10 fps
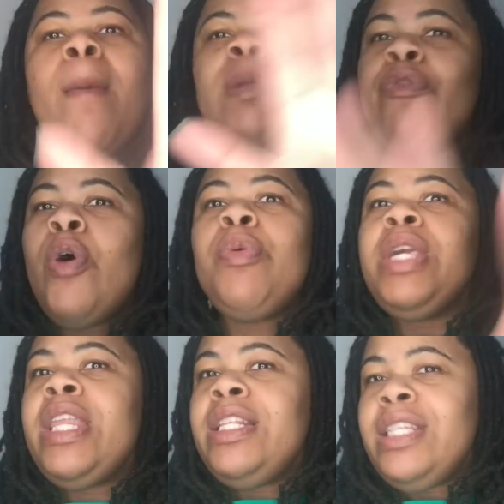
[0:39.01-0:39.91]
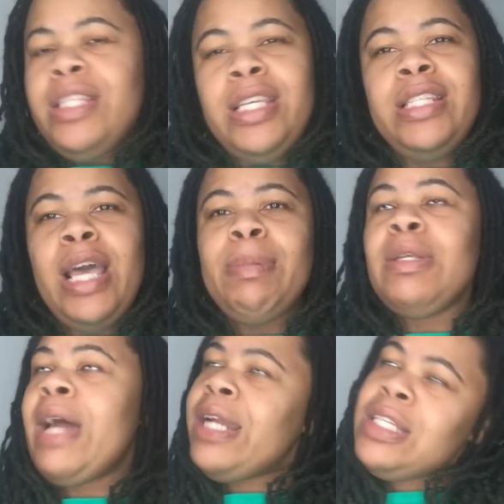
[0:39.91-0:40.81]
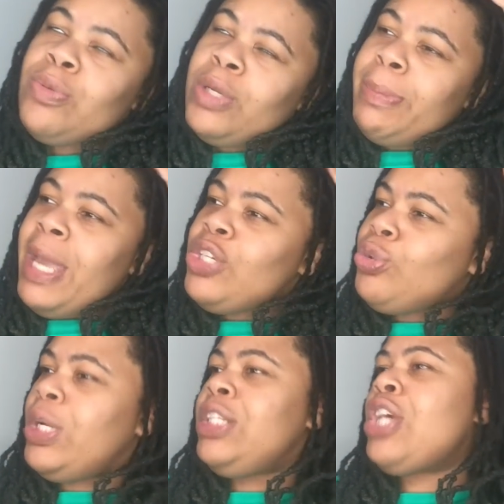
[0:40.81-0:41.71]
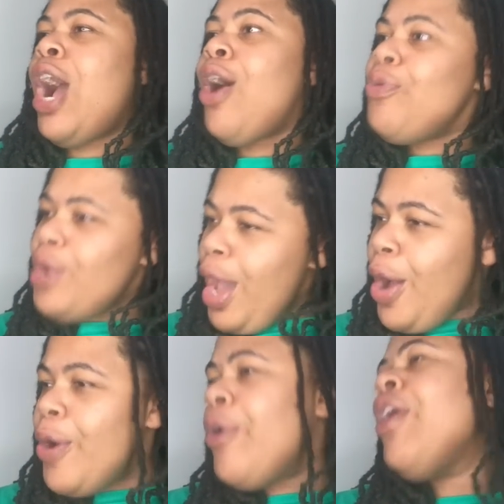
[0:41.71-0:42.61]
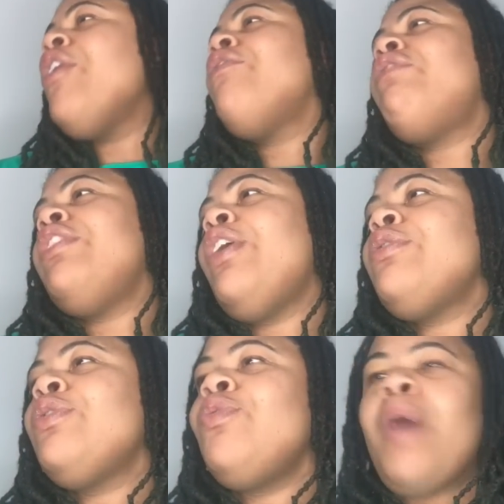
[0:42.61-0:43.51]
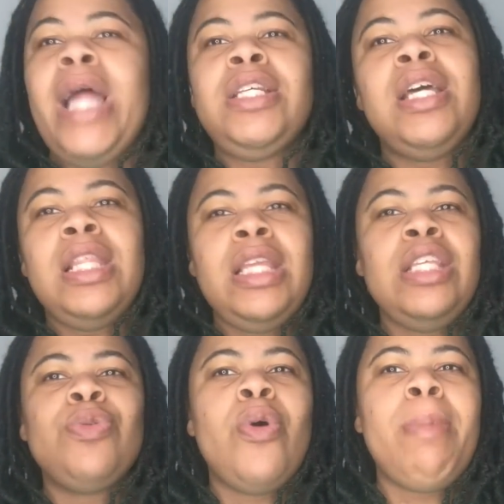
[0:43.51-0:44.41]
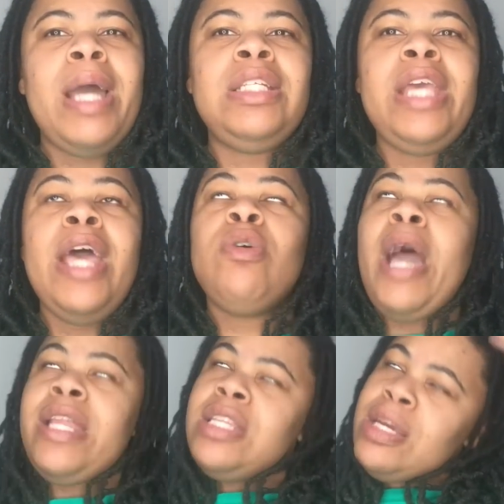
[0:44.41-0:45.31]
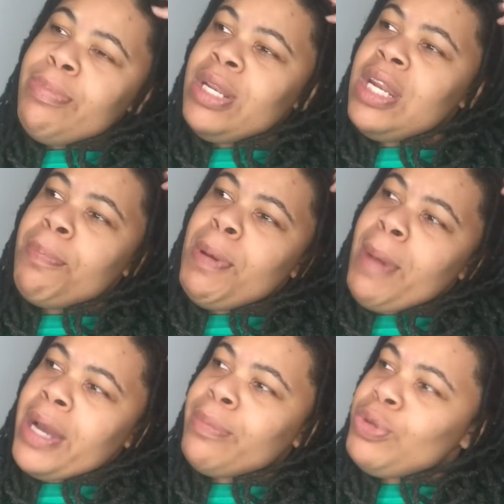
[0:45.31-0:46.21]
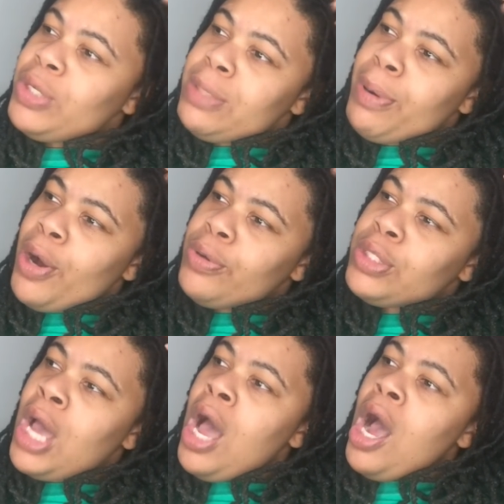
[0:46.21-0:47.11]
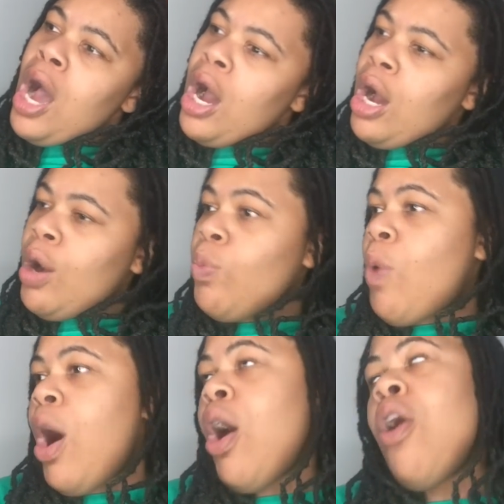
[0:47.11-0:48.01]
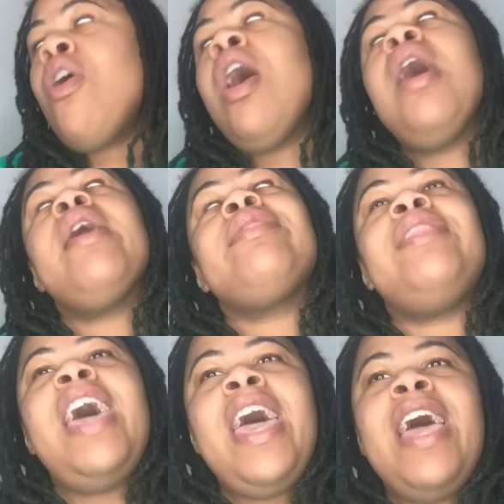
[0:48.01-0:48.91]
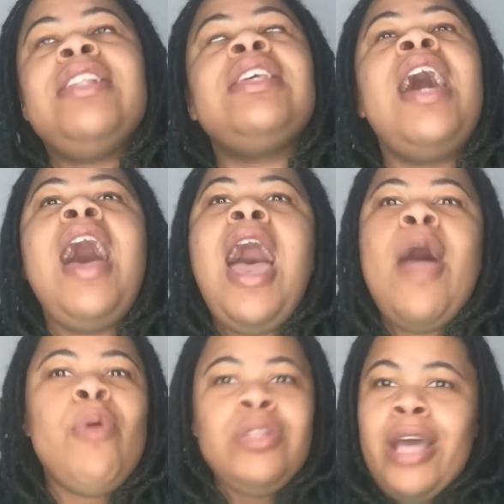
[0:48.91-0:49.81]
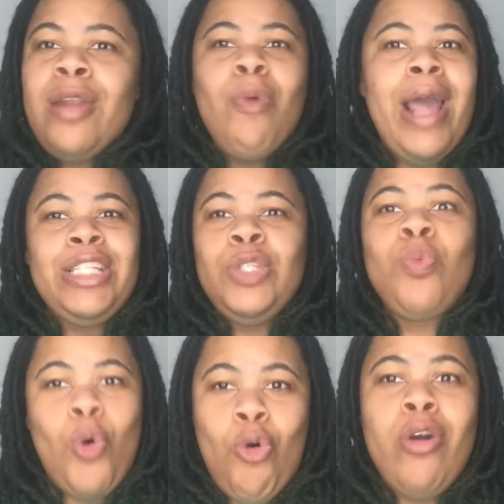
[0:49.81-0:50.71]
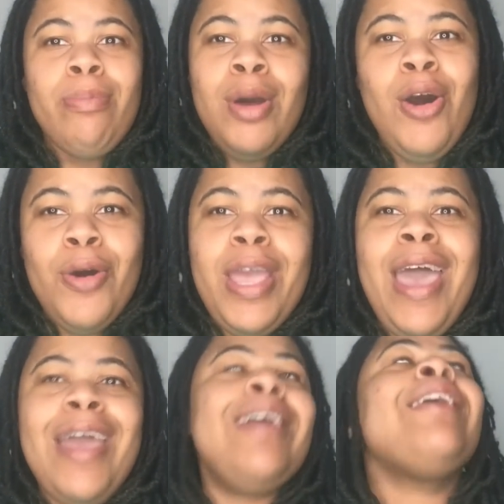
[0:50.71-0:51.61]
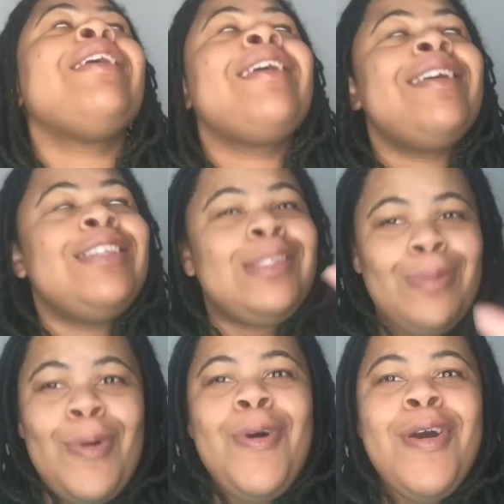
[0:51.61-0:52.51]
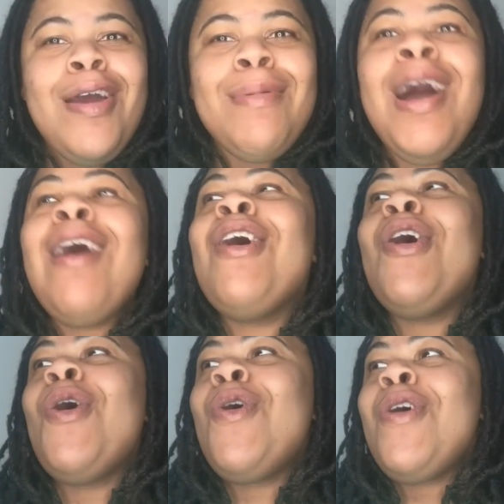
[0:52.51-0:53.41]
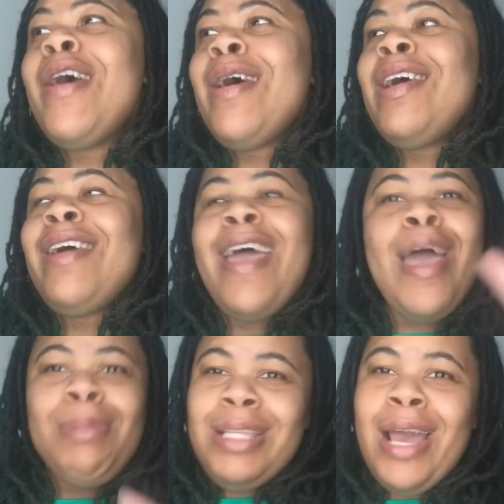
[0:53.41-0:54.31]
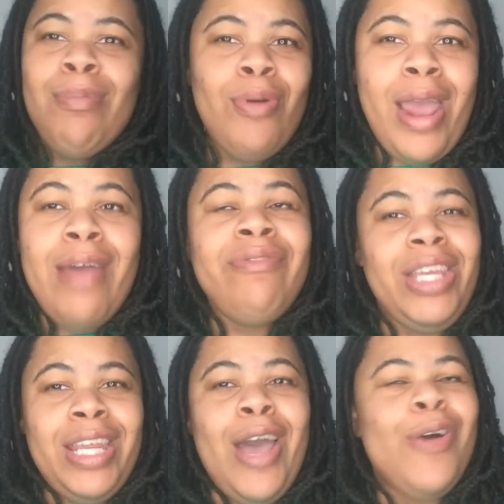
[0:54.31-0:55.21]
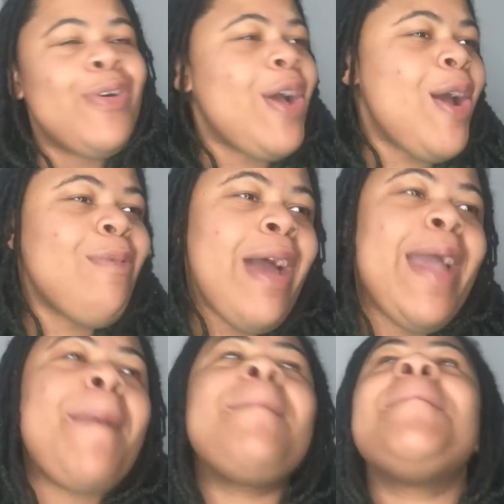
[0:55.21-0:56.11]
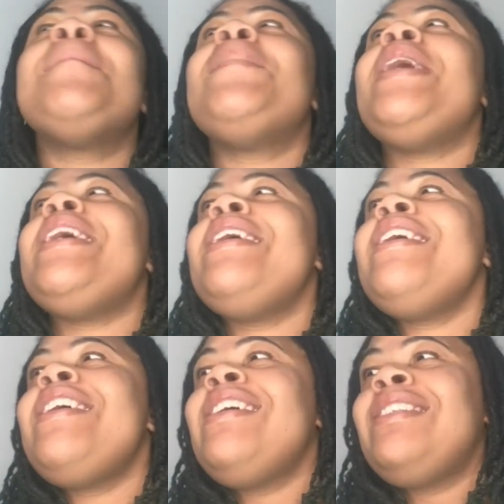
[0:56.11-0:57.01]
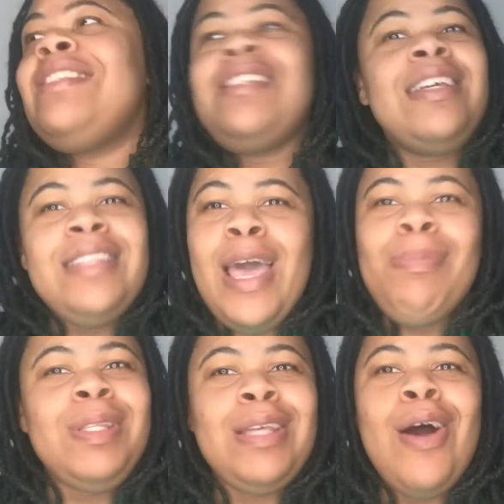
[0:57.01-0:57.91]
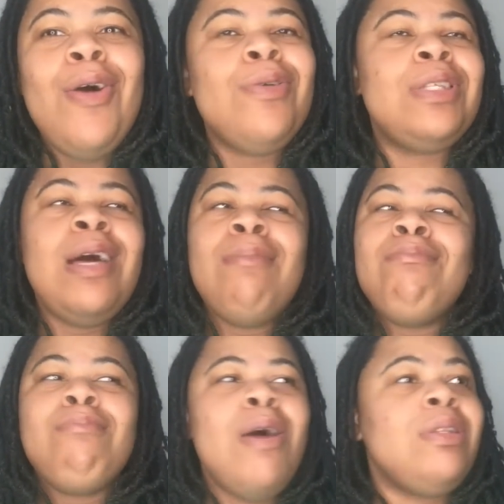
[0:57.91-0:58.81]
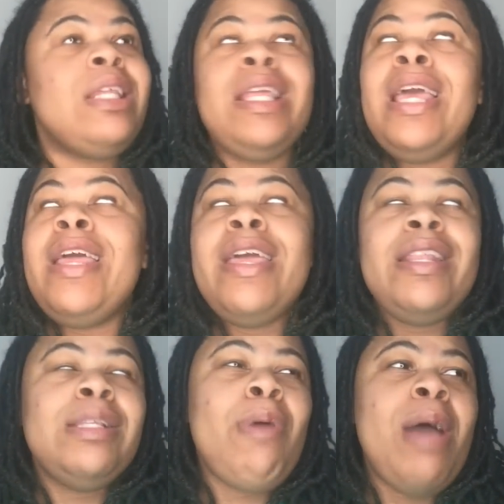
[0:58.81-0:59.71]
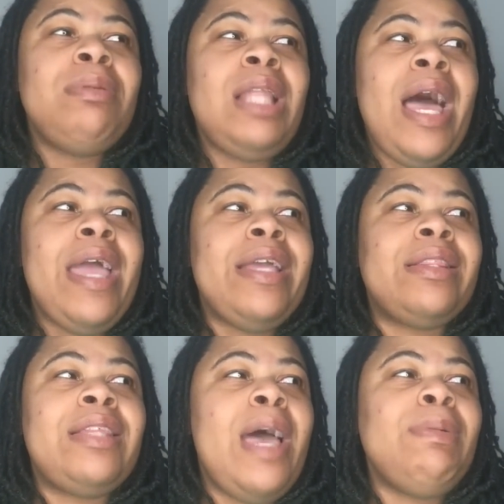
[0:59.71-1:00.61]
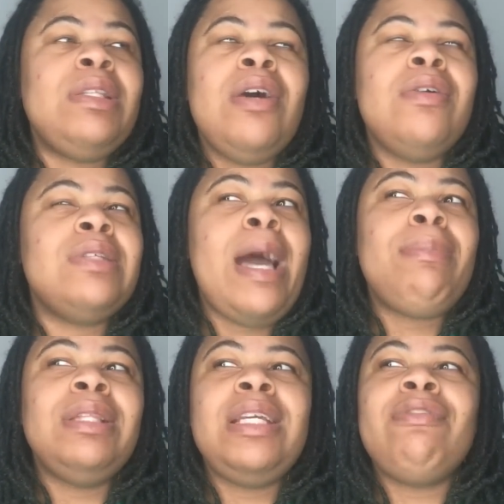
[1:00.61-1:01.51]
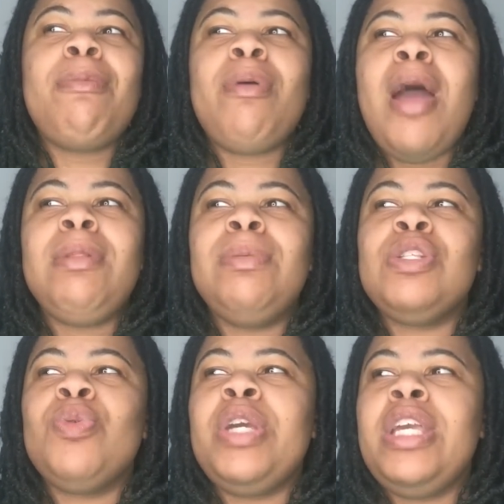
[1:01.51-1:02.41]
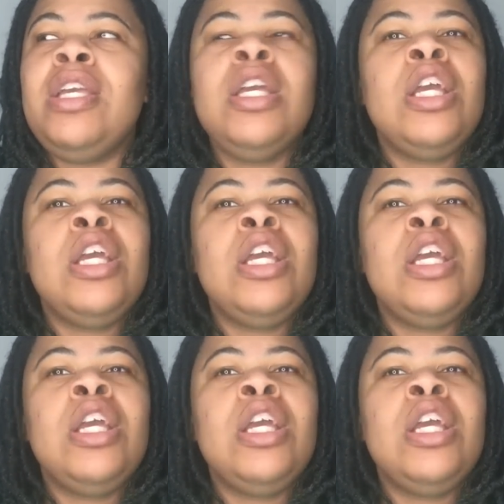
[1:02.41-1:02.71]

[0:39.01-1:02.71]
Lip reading: before we get into this episode, I just want to make sure that y'all know, for those who watch other things on my channel, I did put it up in my community post wall that I want y'all to watch Swarm, okay? Swarm on Amazon Prime Video, all right? It is 6 episodes, and it's probably like, the episodes, I believe, are probably between